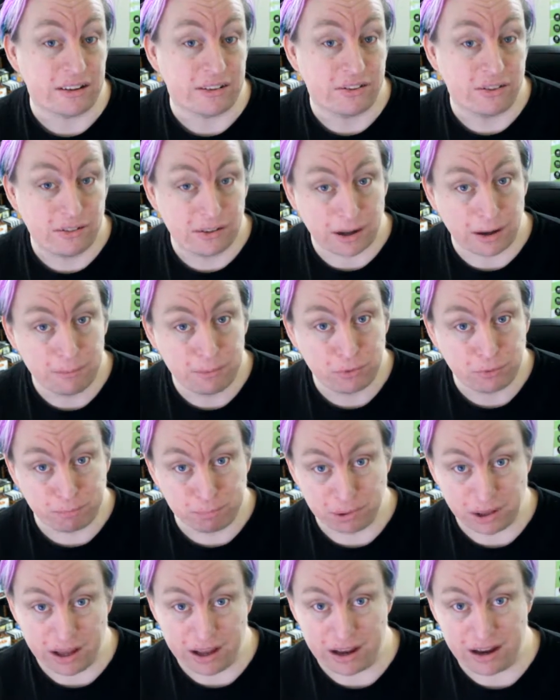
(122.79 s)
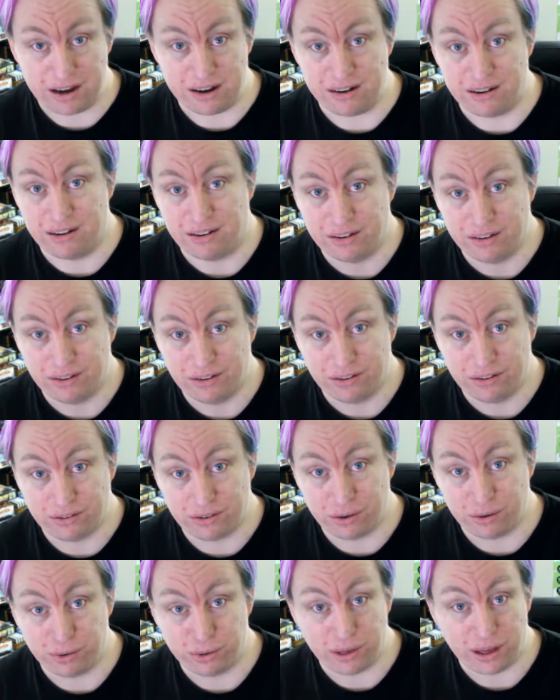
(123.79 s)
stumps Blaine
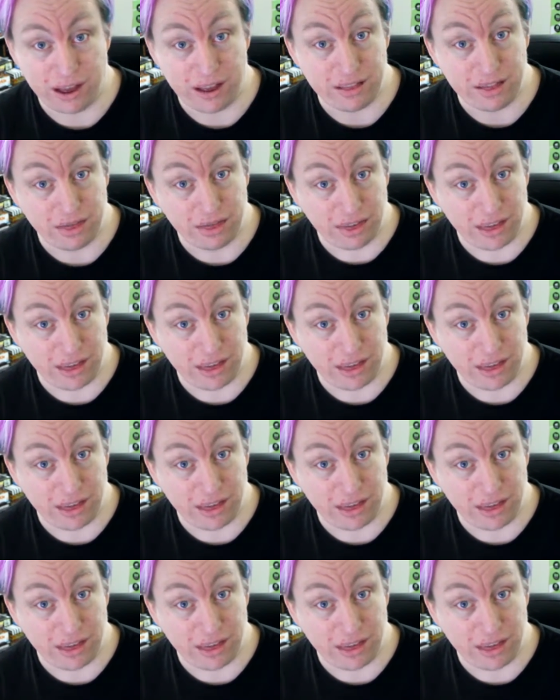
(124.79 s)
so that